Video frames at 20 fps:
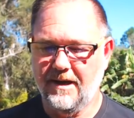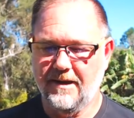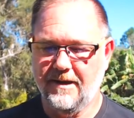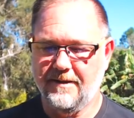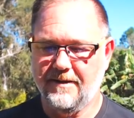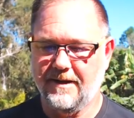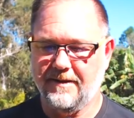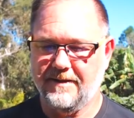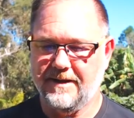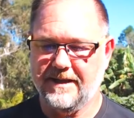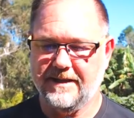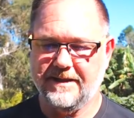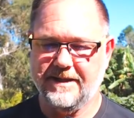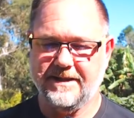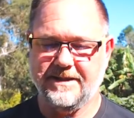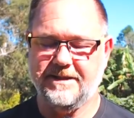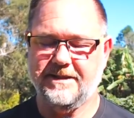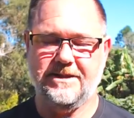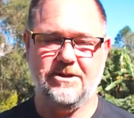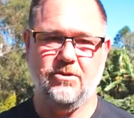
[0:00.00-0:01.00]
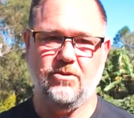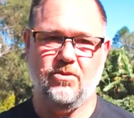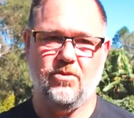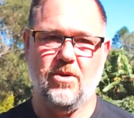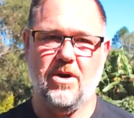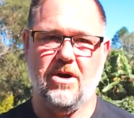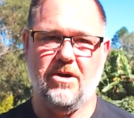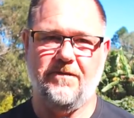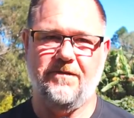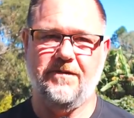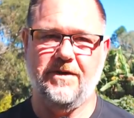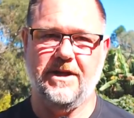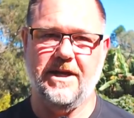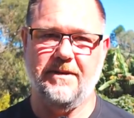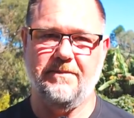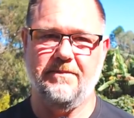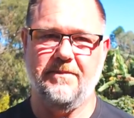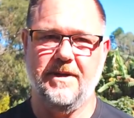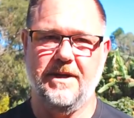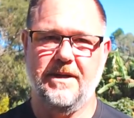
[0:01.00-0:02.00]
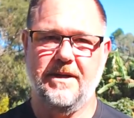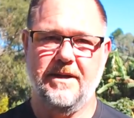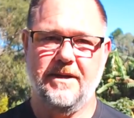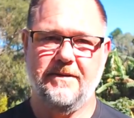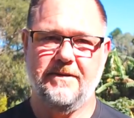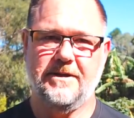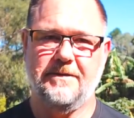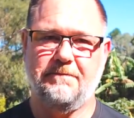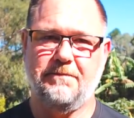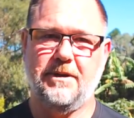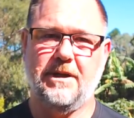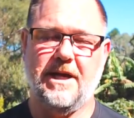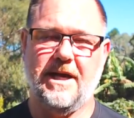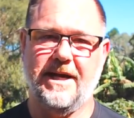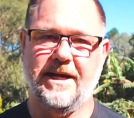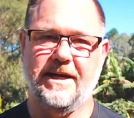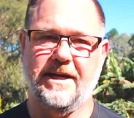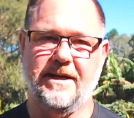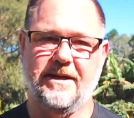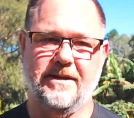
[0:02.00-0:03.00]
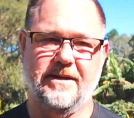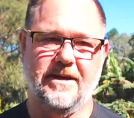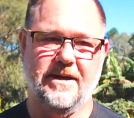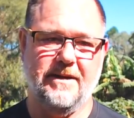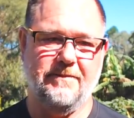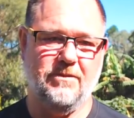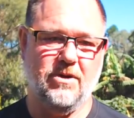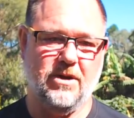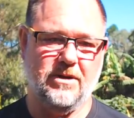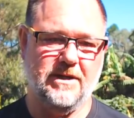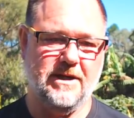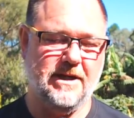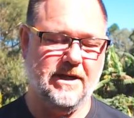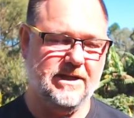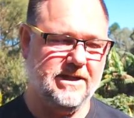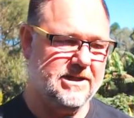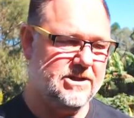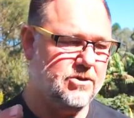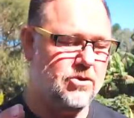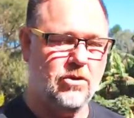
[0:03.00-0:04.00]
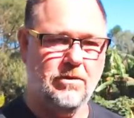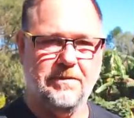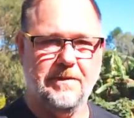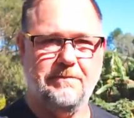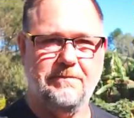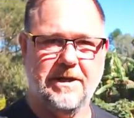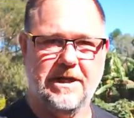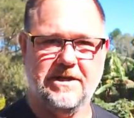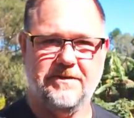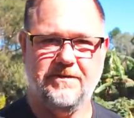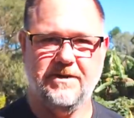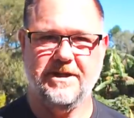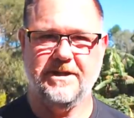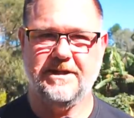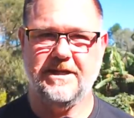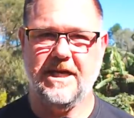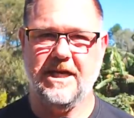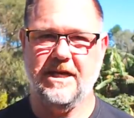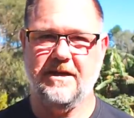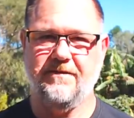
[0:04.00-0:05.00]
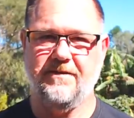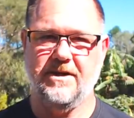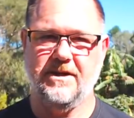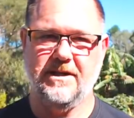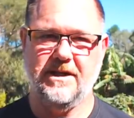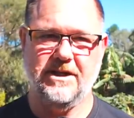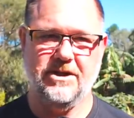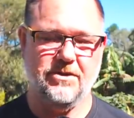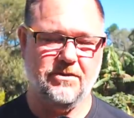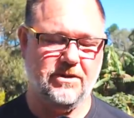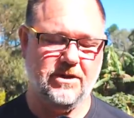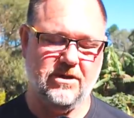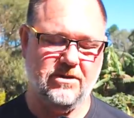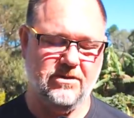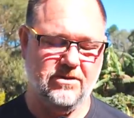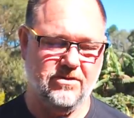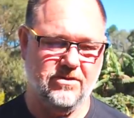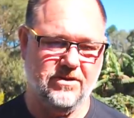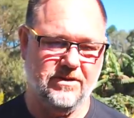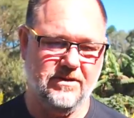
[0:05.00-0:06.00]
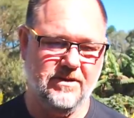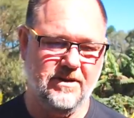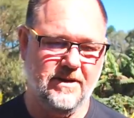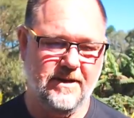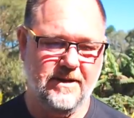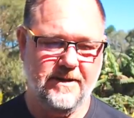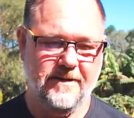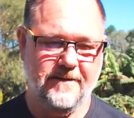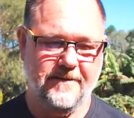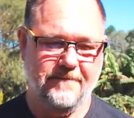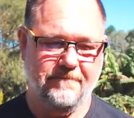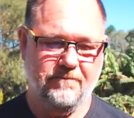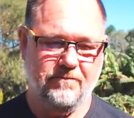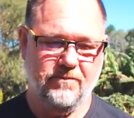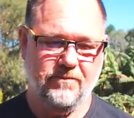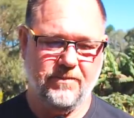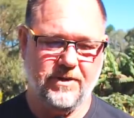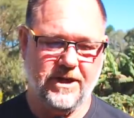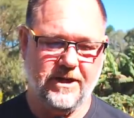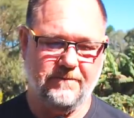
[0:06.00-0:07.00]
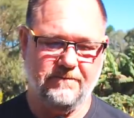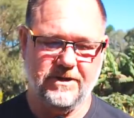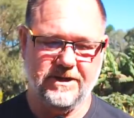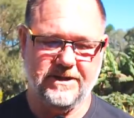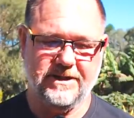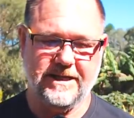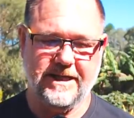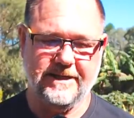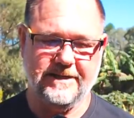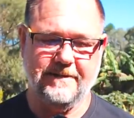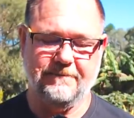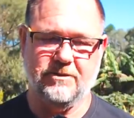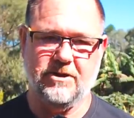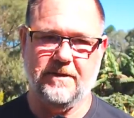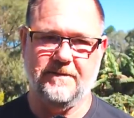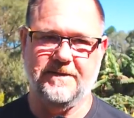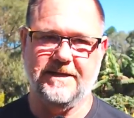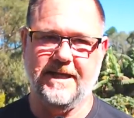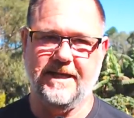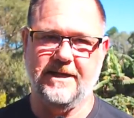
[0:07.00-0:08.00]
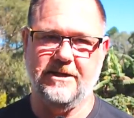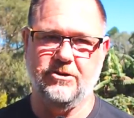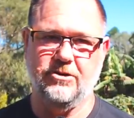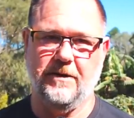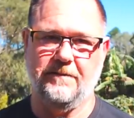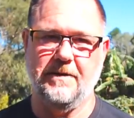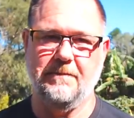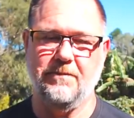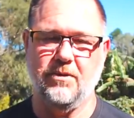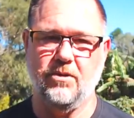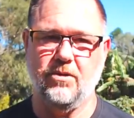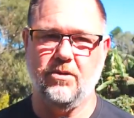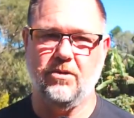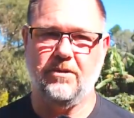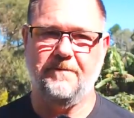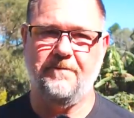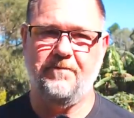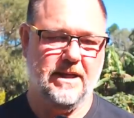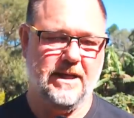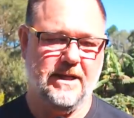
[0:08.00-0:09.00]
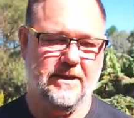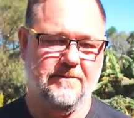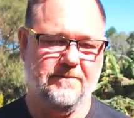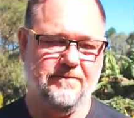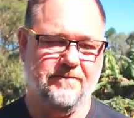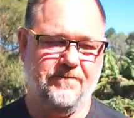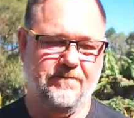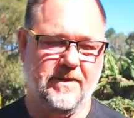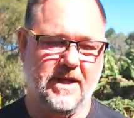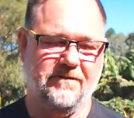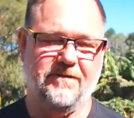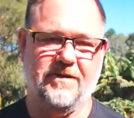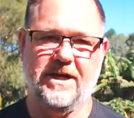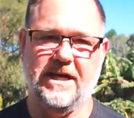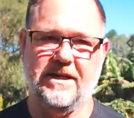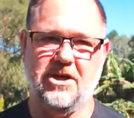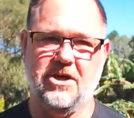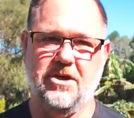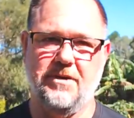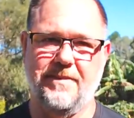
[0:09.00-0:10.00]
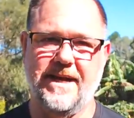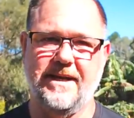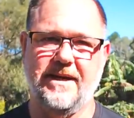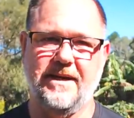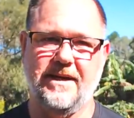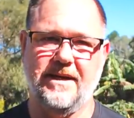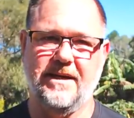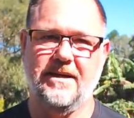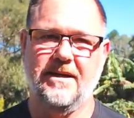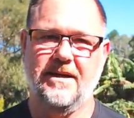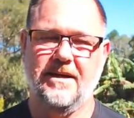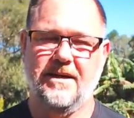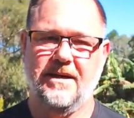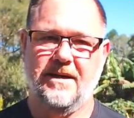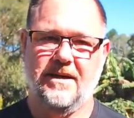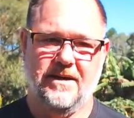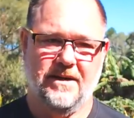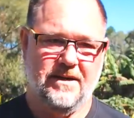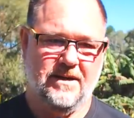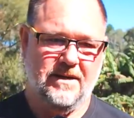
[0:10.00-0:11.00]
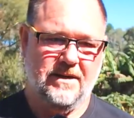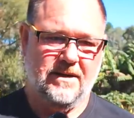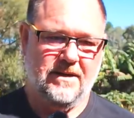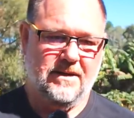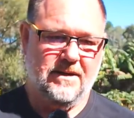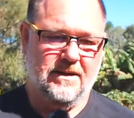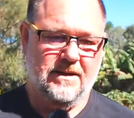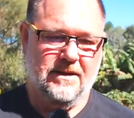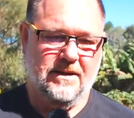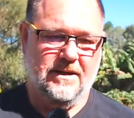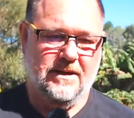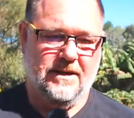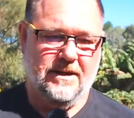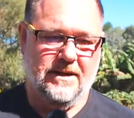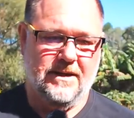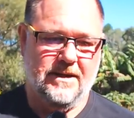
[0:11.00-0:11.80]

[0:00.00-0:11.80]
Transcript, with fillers: There's still a role for them to play, and I'm not going to just corporate bash for the sake of it. They do a lot of good, but I'm just saying sometimes they can drop the ball and forget the humanity